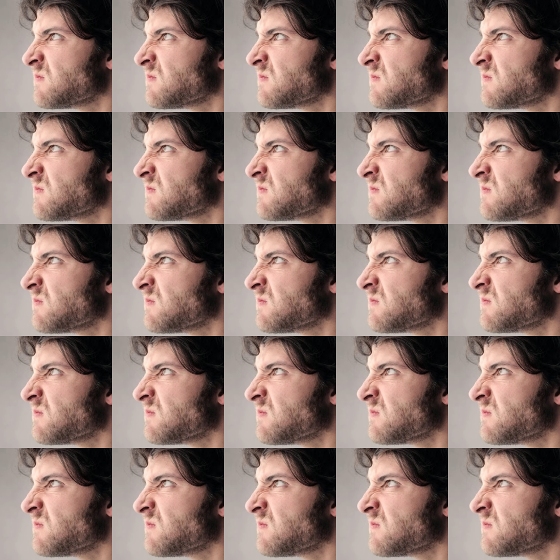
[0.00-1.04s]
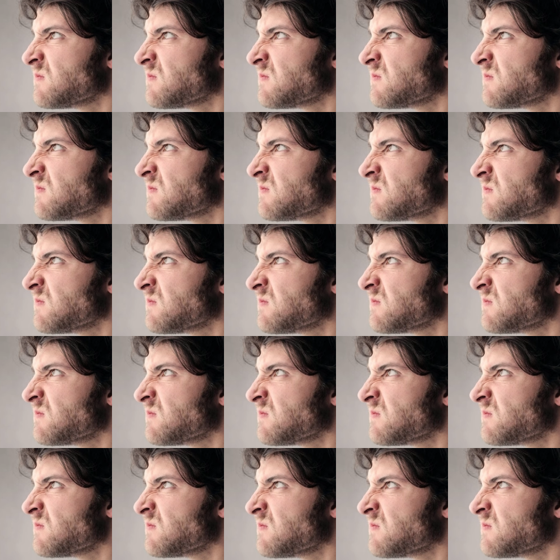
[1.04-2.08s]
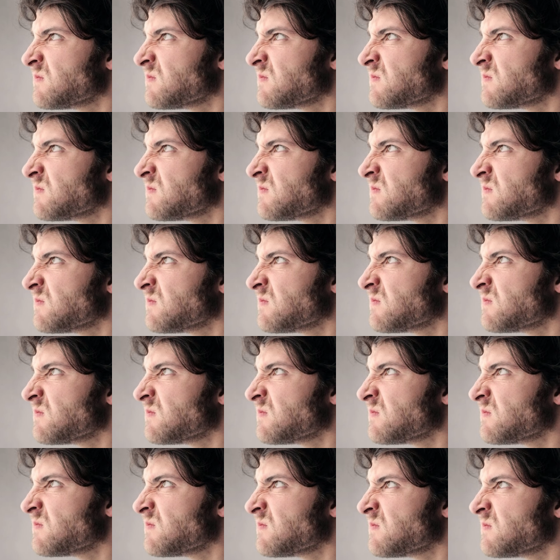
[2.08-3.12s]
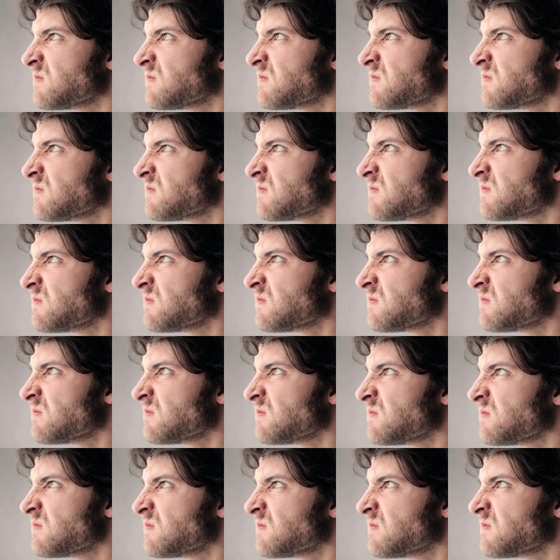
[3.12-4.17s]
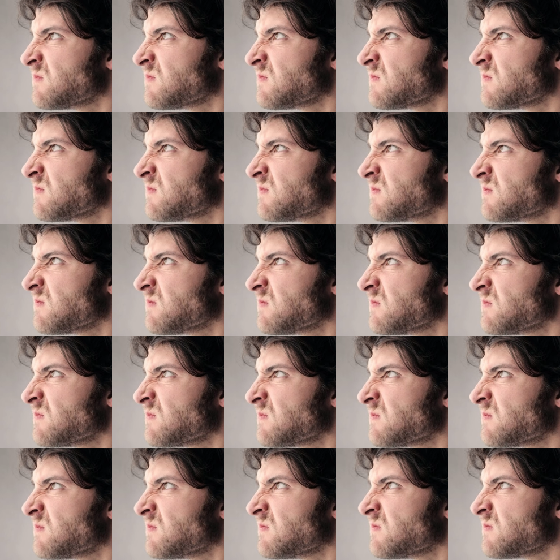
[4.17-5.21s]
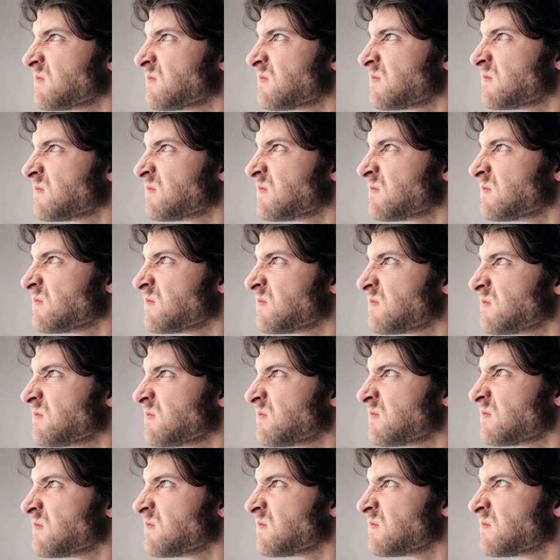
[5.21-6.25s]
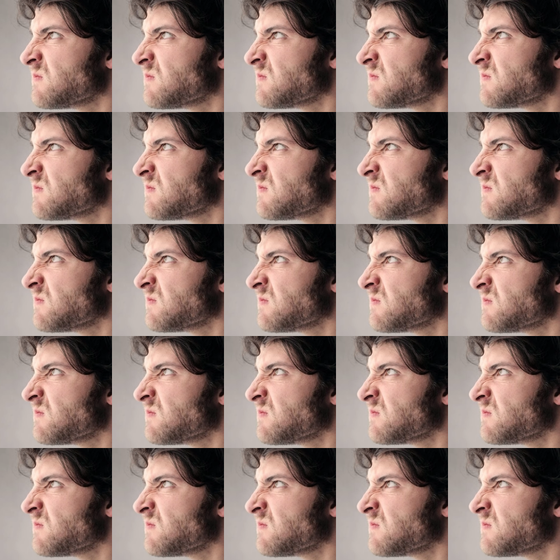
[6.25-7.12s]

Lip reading: (no one is talking)